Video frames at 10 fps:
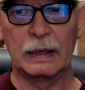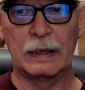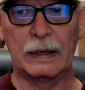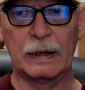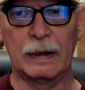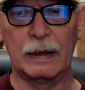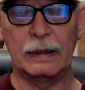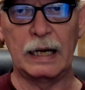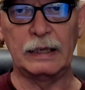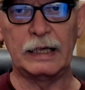
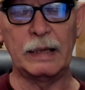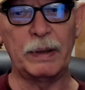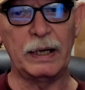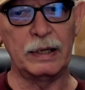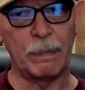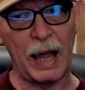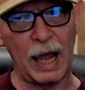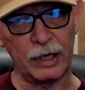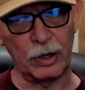and keep it in the back of your